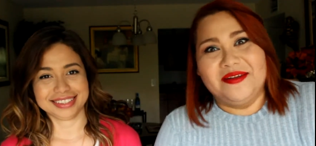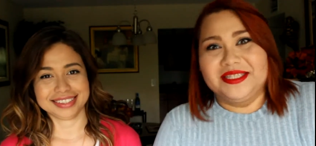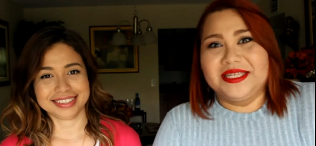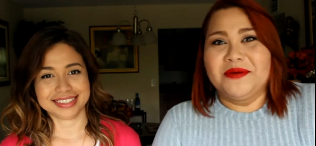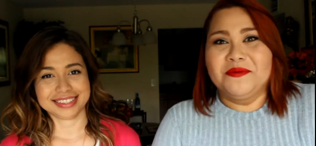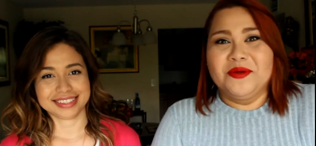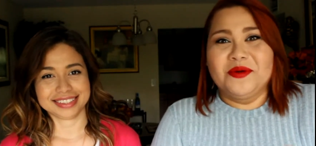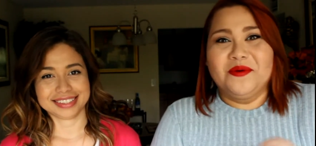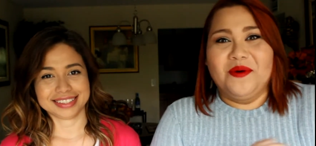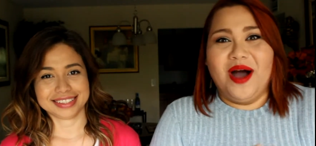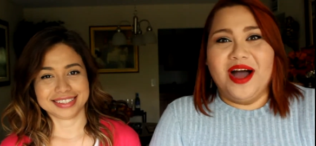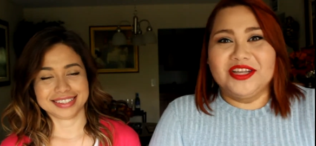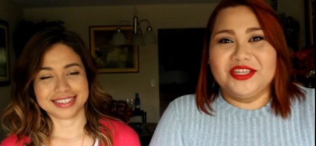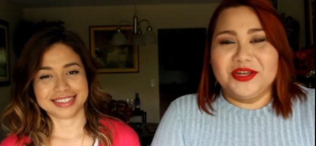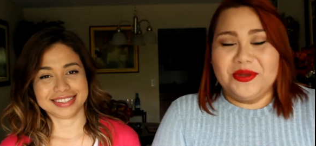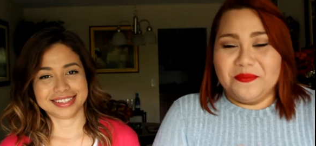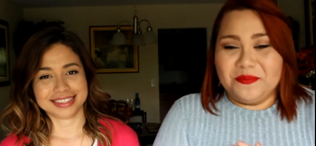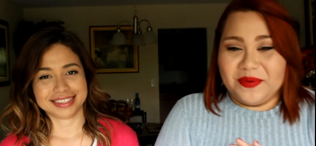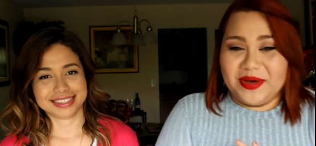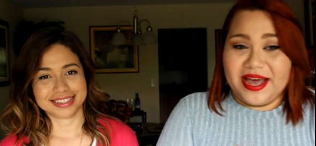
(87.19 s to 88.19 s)
Speaker 1: every time we would
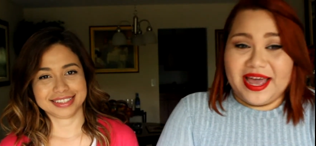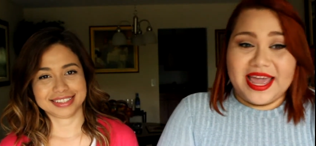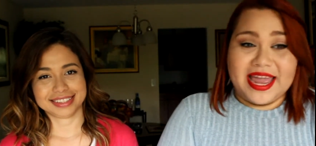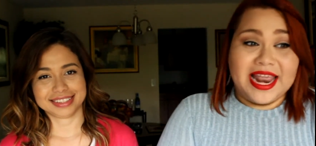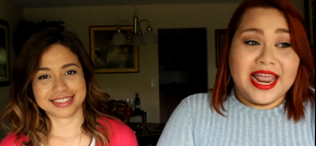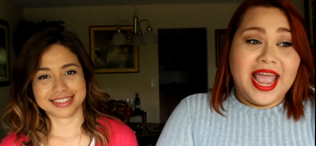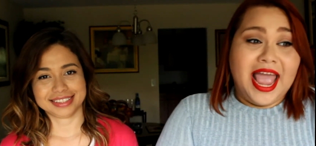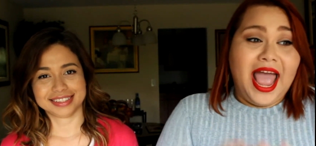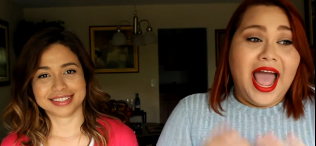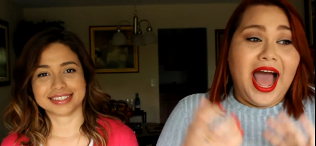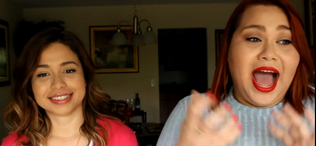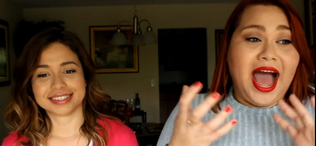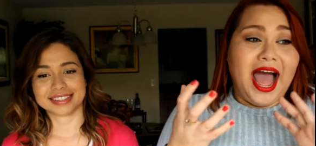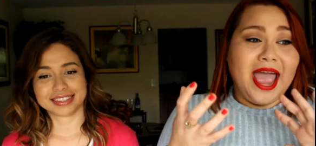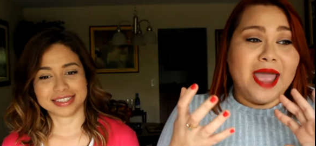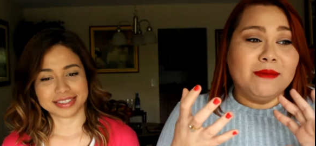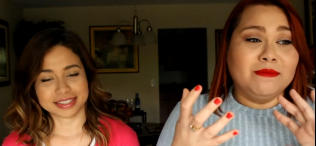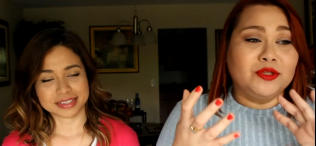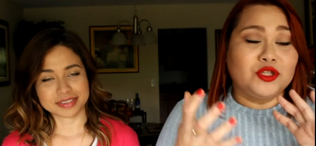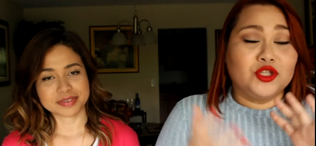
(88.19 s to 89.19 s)
watch it but
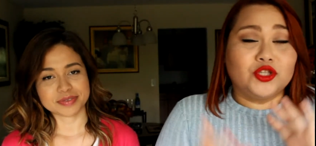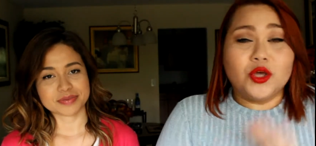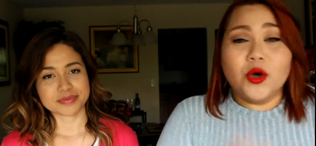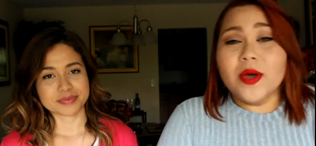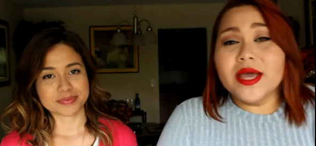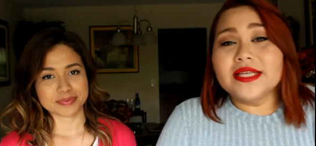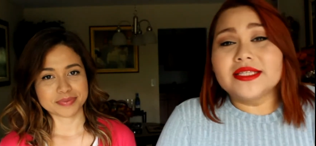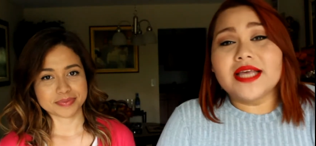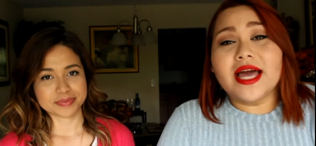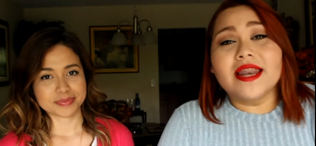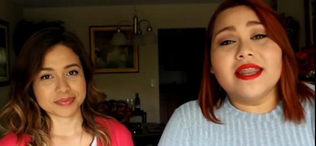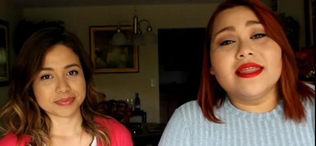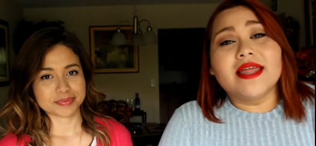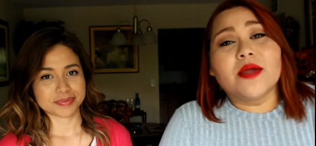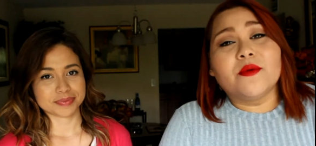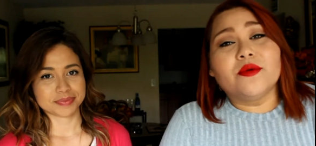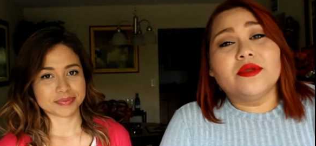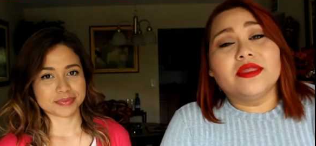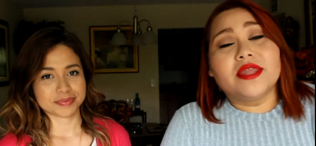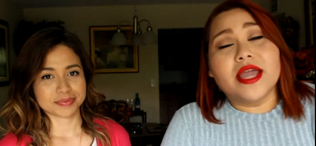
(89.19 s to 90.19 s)
i am so excited
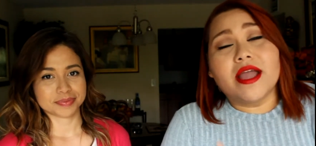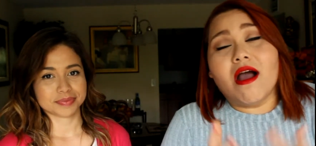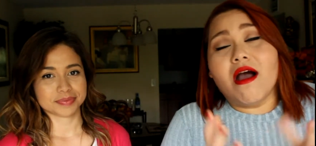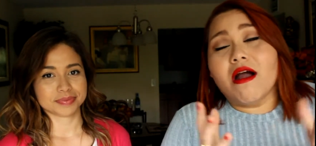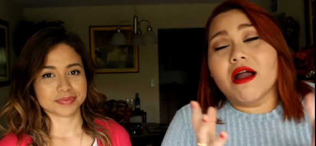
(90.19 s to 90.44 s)
that they